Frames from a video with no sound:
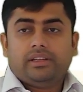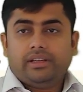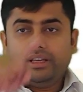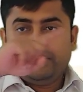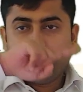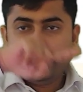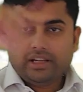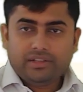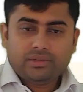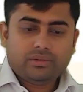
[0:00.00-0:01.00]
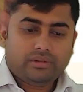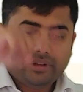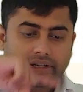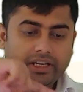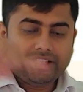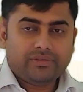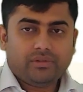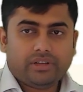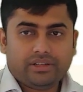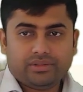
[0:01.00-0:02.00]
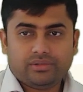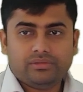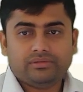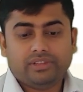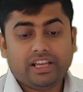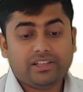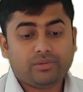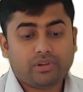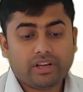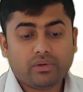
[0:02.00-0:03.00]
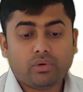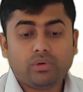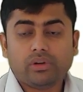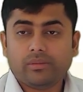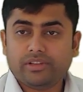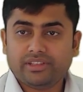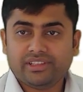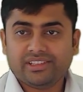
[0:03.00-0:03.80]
S3 also, S4 also. S4 equal to ABC.